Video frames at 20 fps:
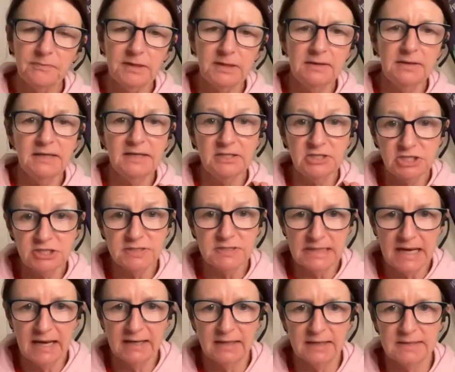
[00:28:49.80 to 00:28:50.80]
Then just
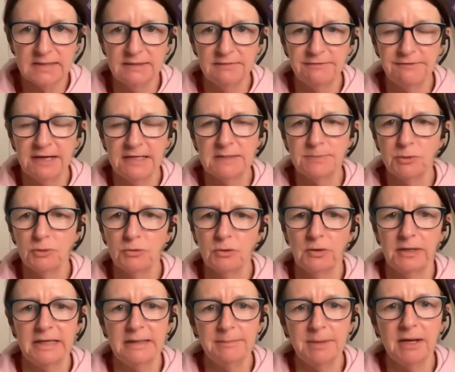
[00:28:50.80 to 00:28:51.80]
tag us in Facebook or
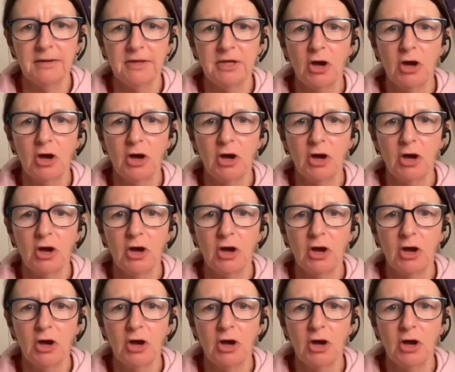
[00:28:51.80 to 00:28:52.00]
email the